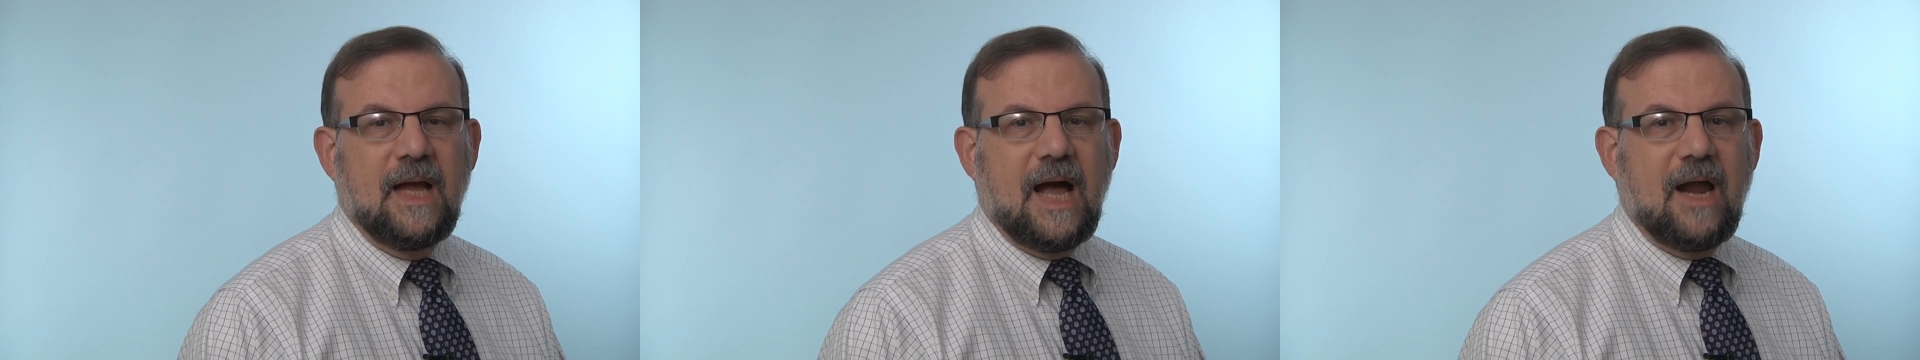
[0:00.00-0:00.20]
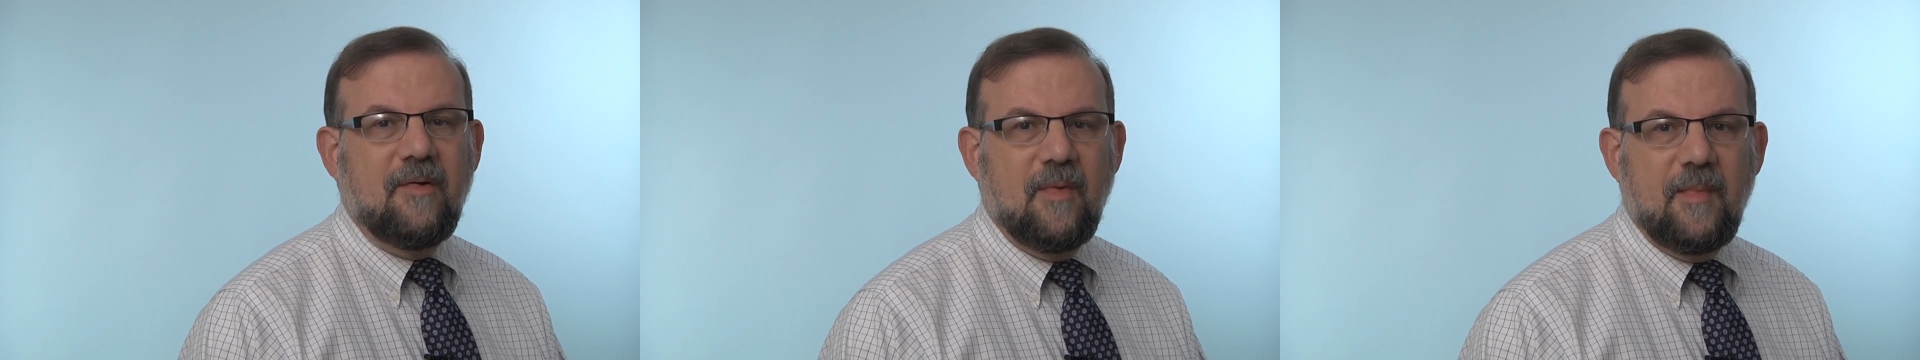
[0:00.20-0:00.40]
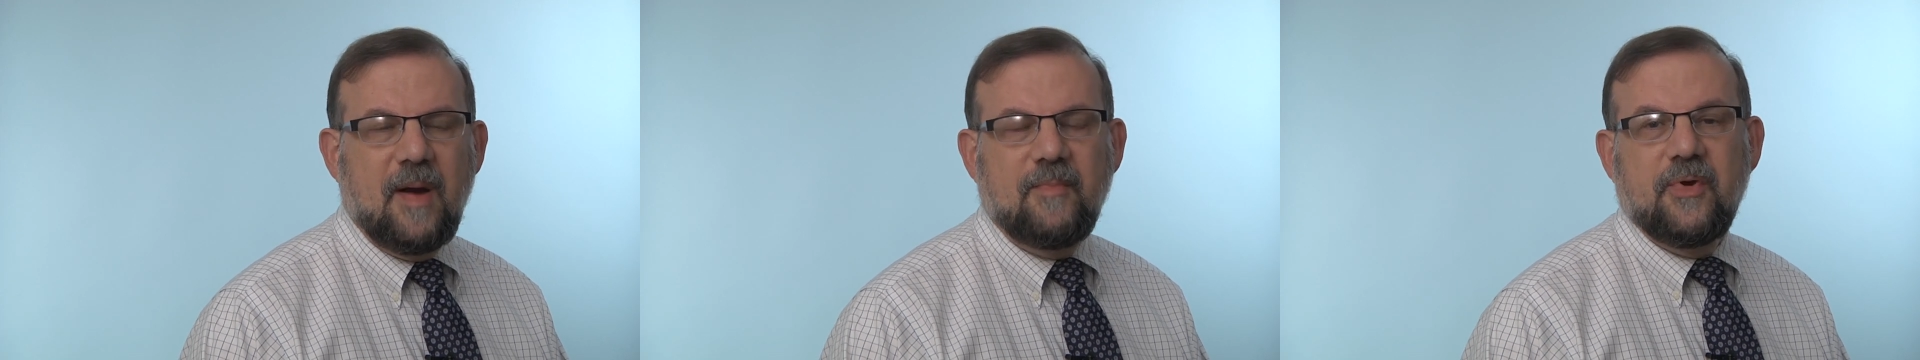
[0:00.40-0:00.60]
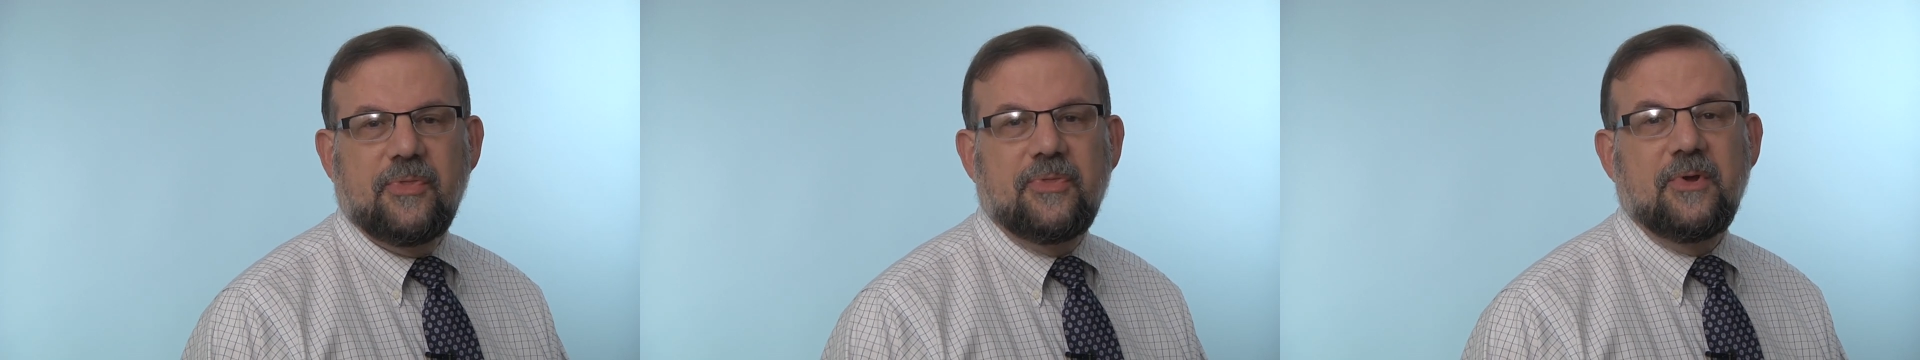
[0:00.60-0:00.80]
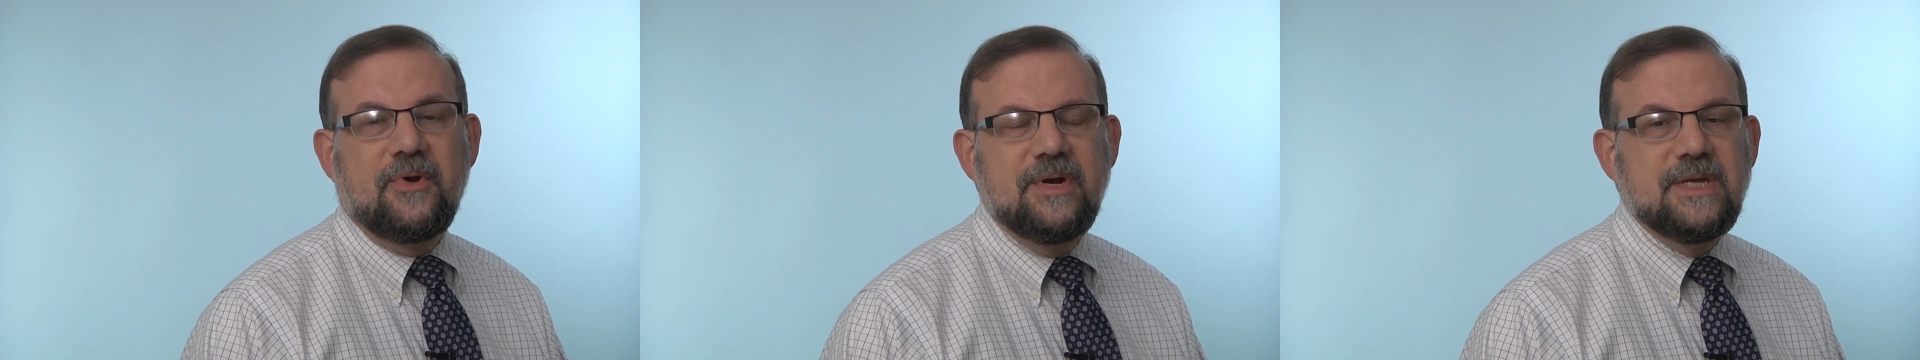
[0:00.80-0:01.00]
I remember
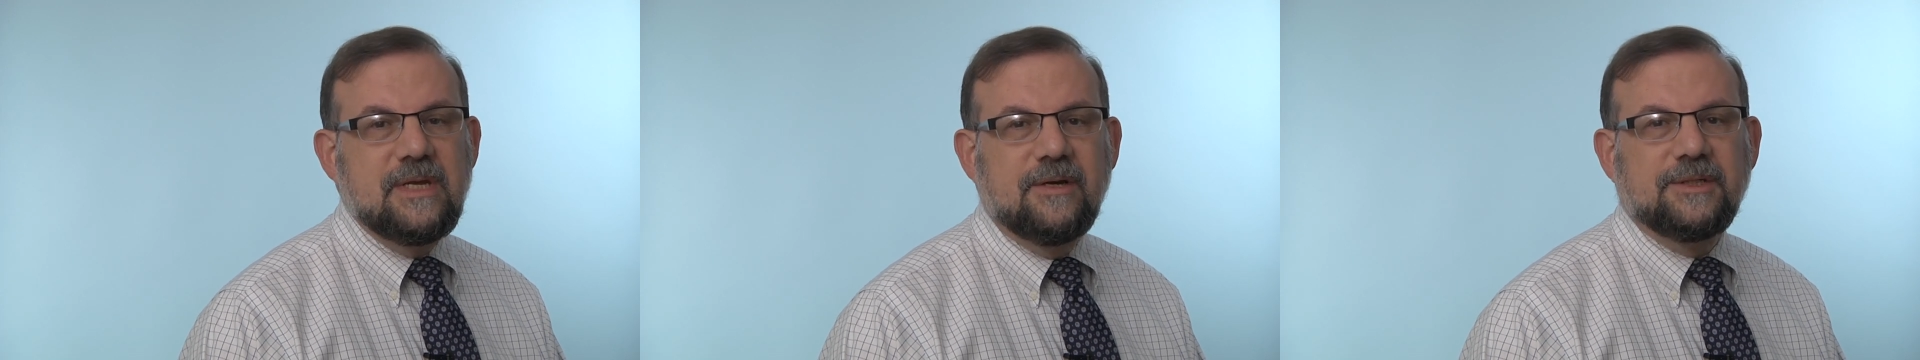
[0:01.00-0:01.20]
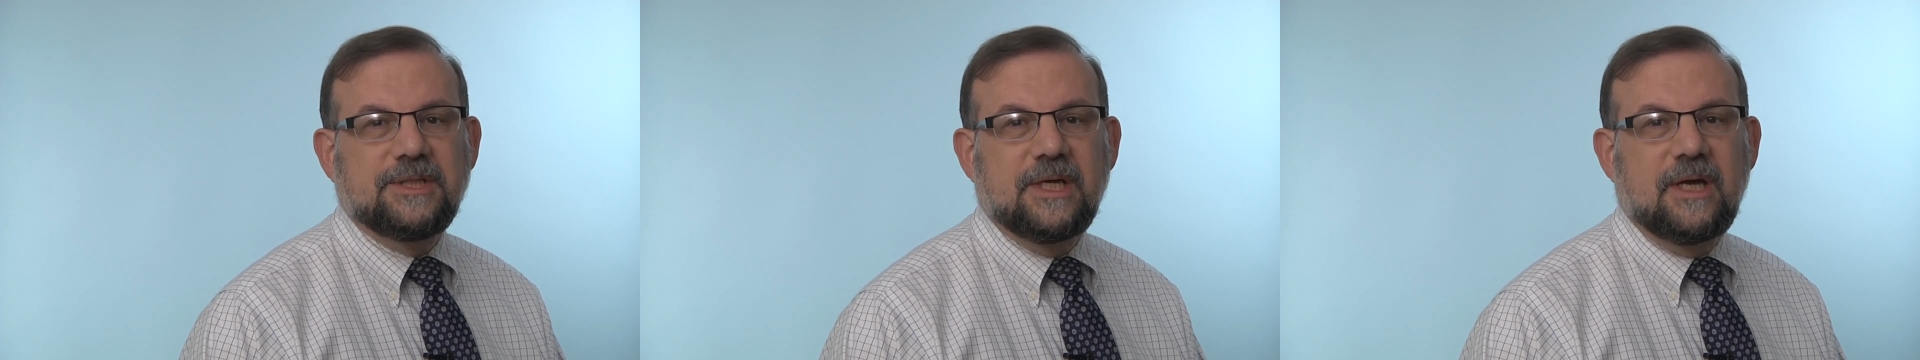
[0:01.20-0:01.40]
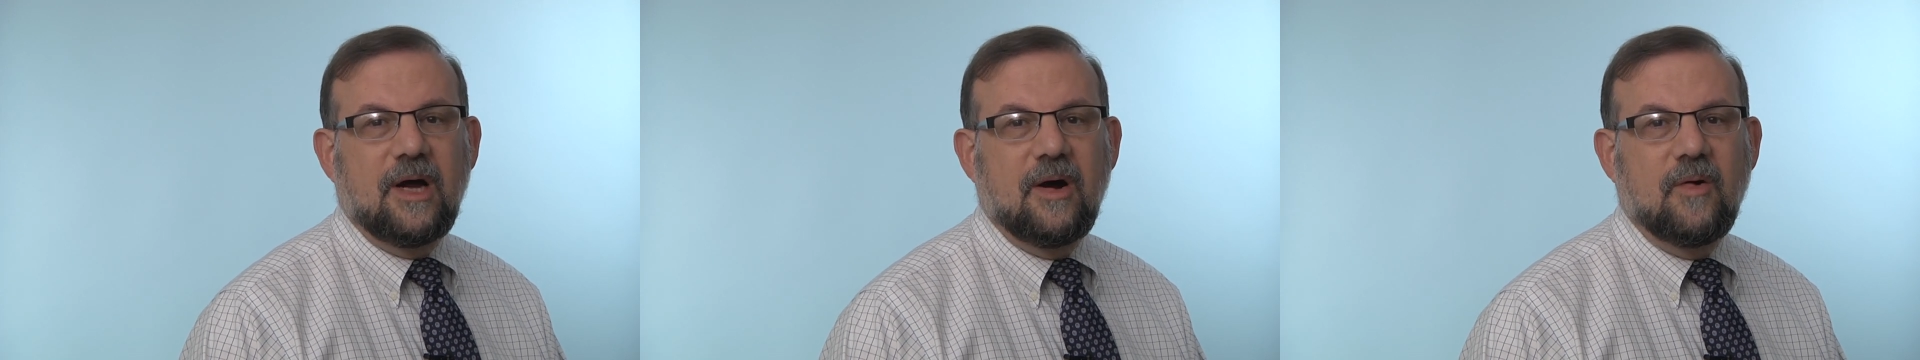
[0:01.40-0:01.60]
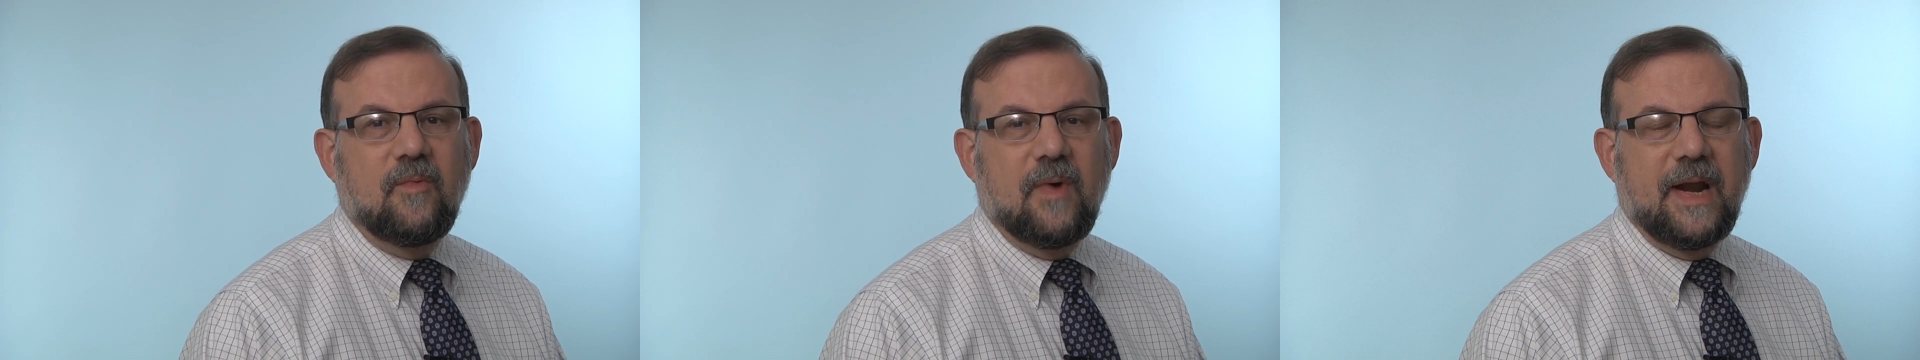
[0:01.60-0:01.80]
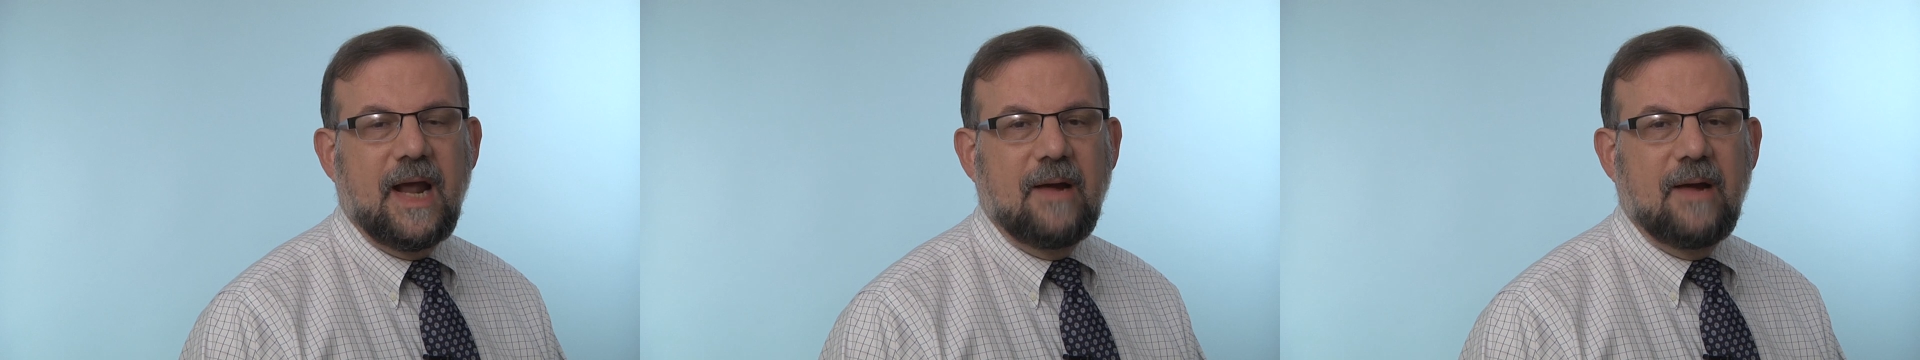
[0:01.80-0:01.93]
30 years ago when